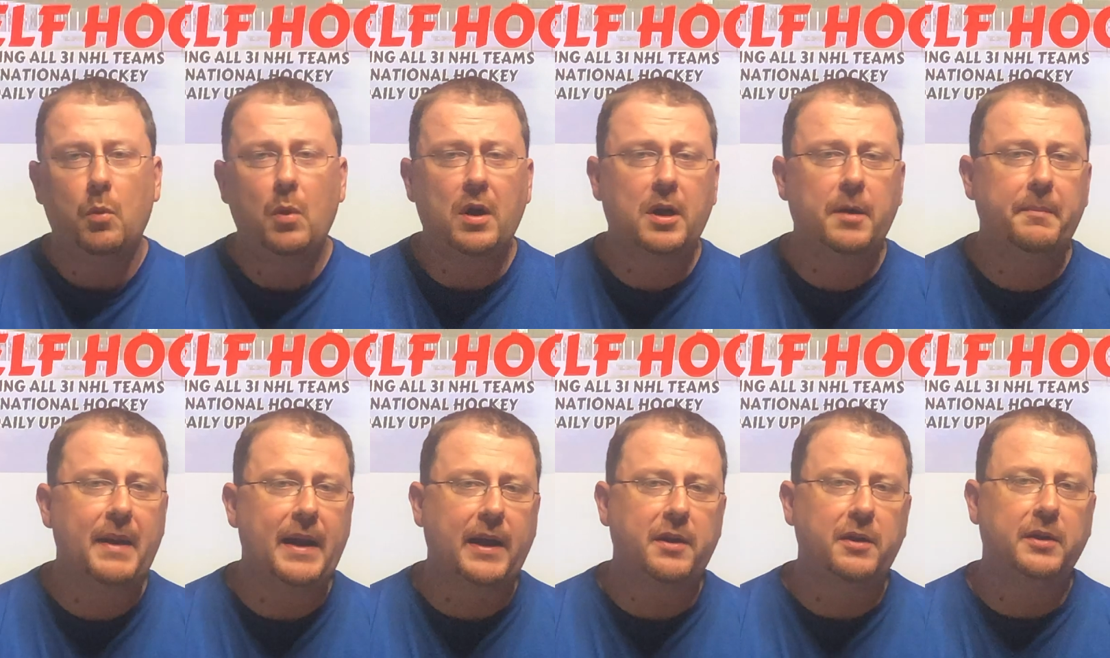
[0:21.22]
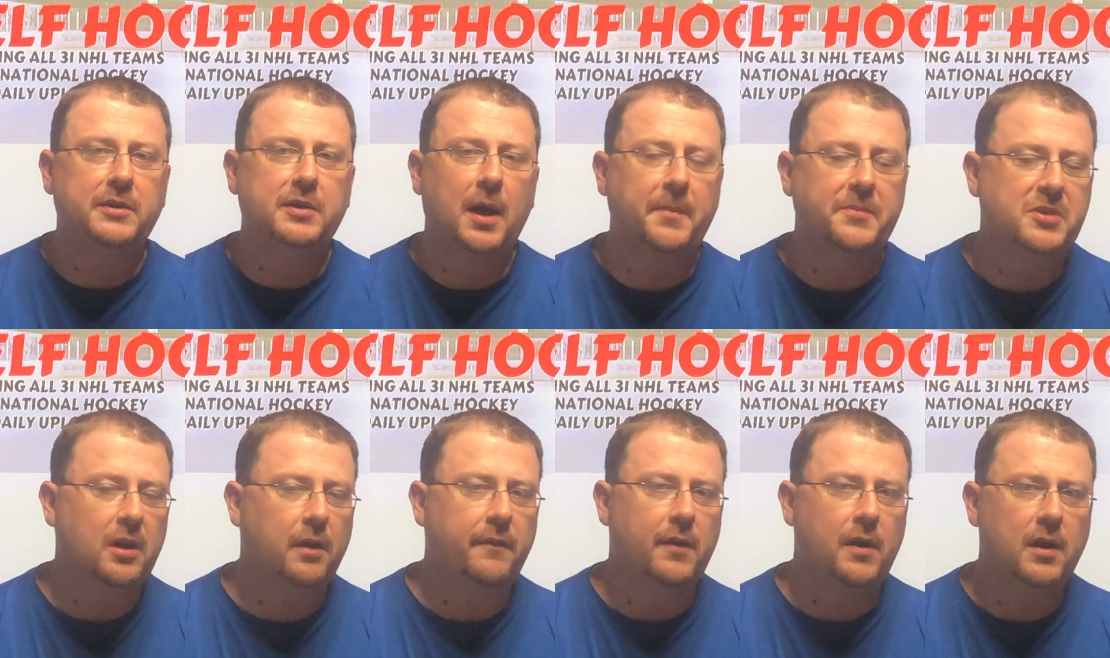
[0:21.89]
Welcome back here to Top
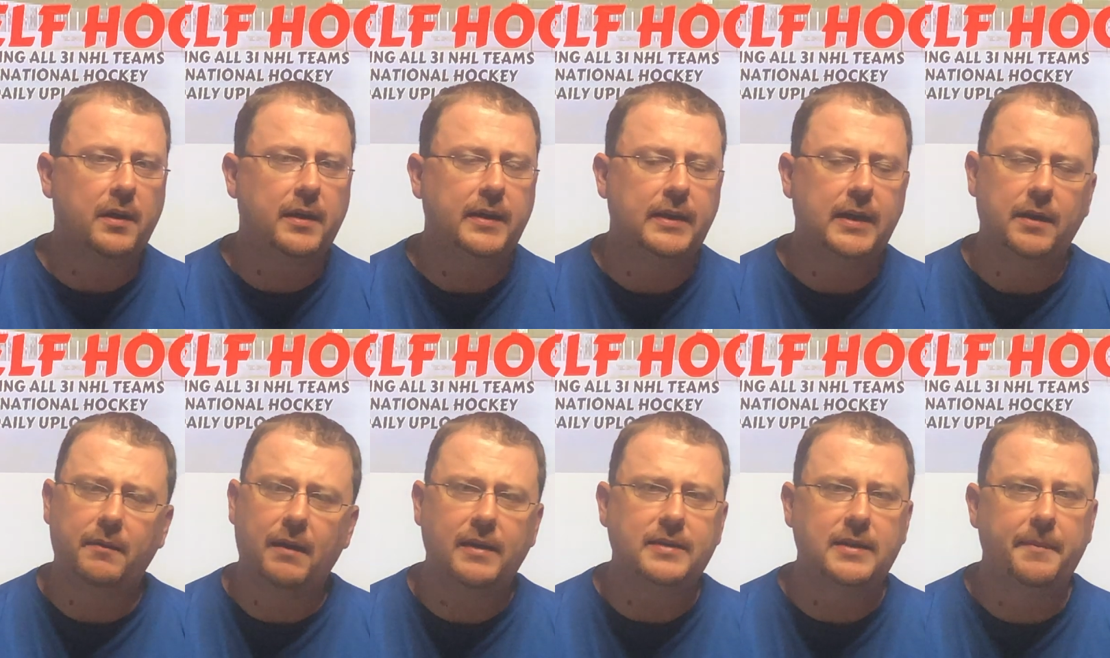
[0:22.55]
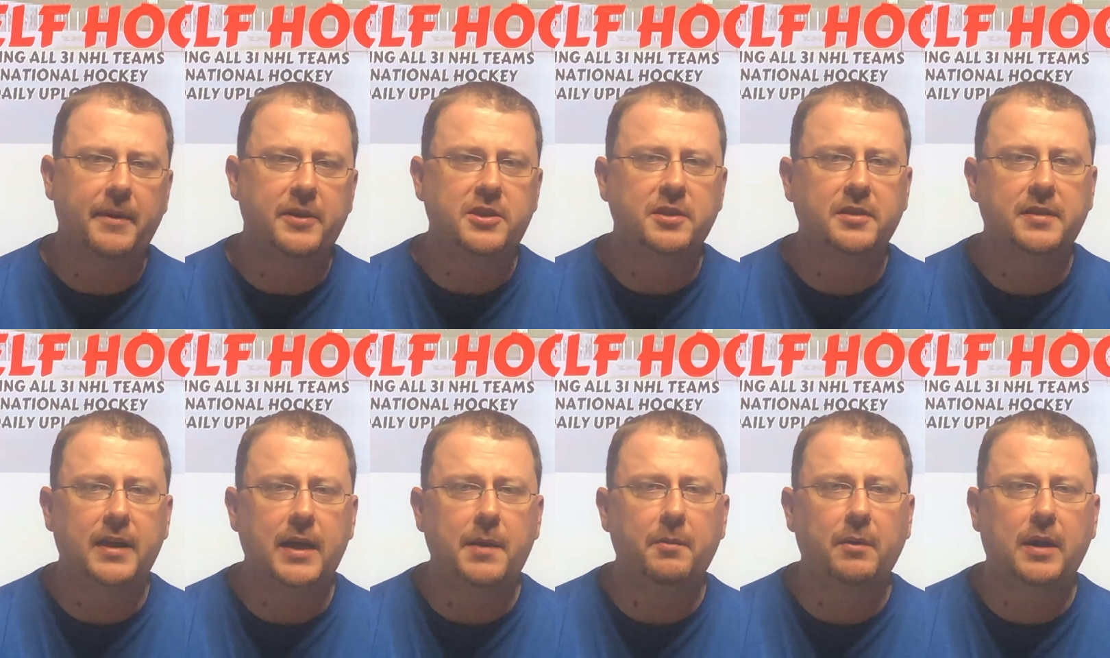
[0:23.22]
Shelf Hockey. Now, as I mentioned,
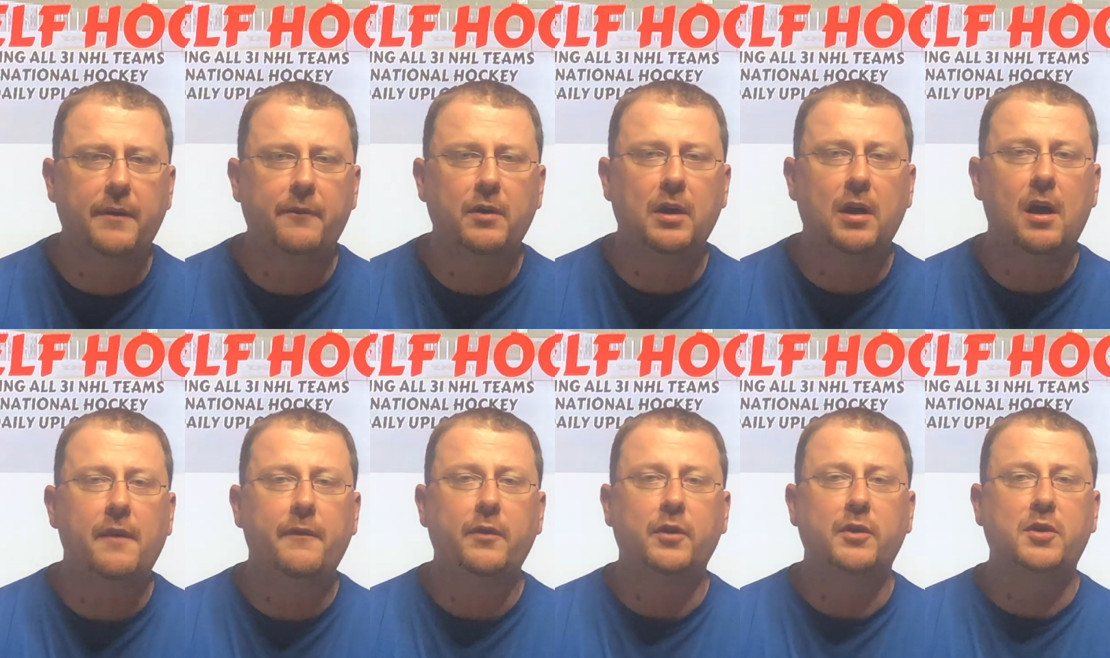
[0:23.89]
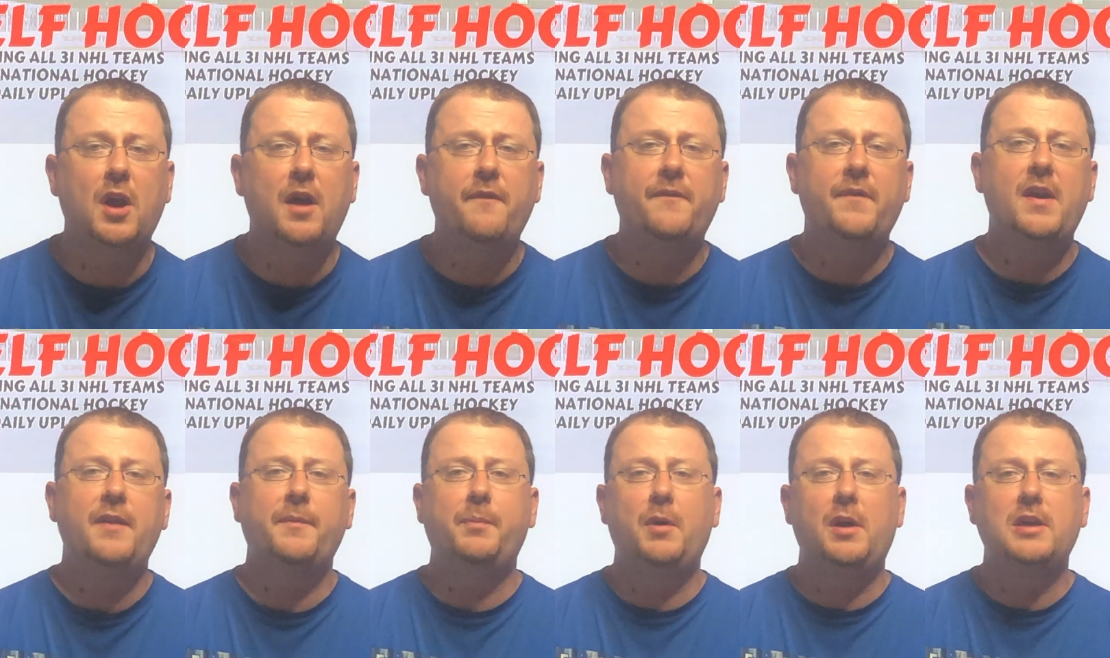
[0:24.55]
today we're covering off our top
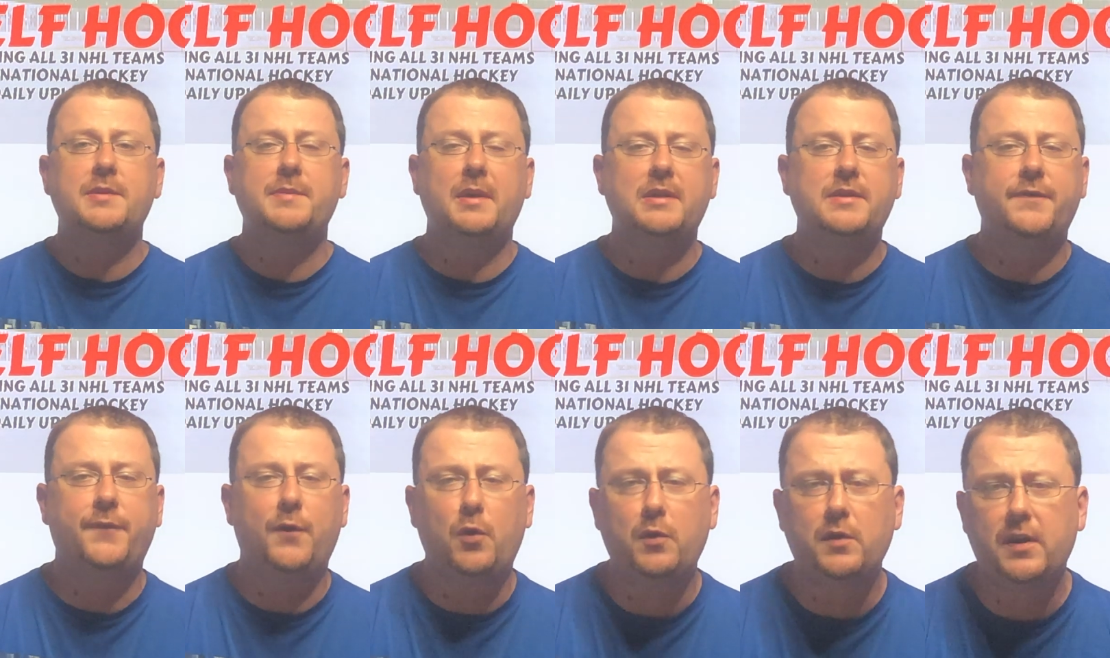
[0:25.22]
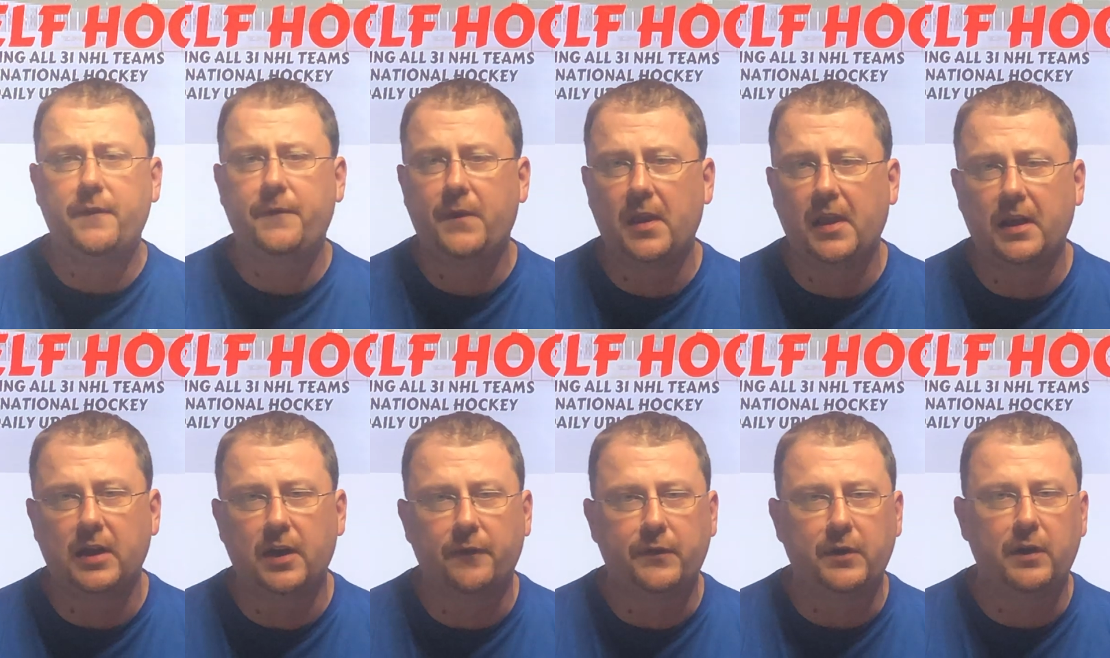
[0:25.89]
five prospects for the
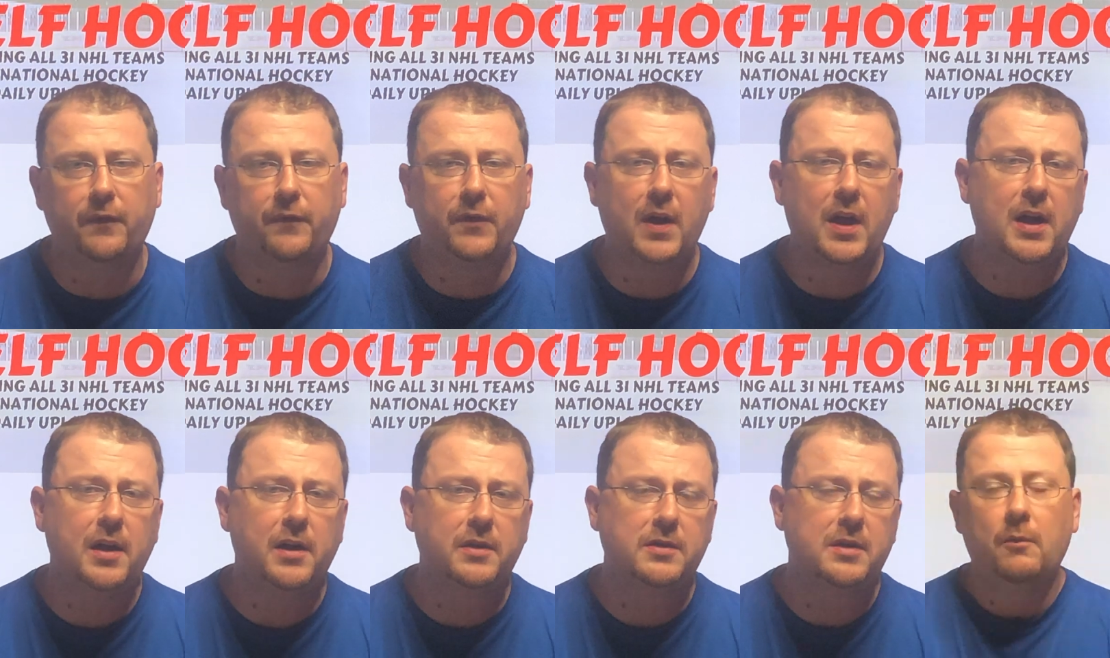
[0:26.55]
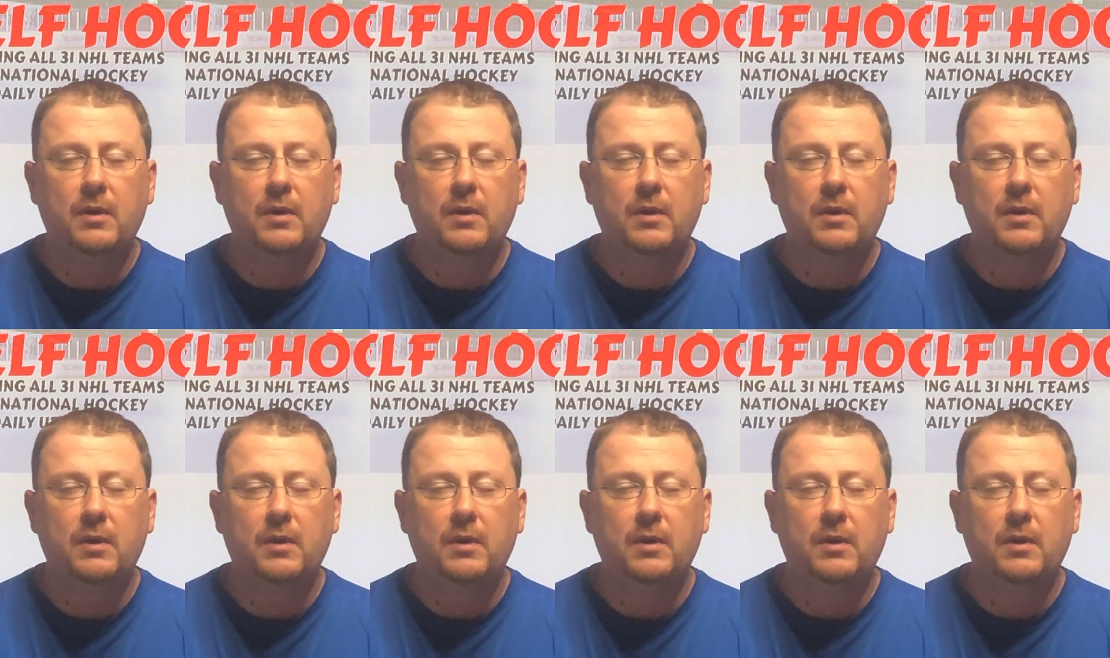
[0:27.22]
Philadelphia Flyers.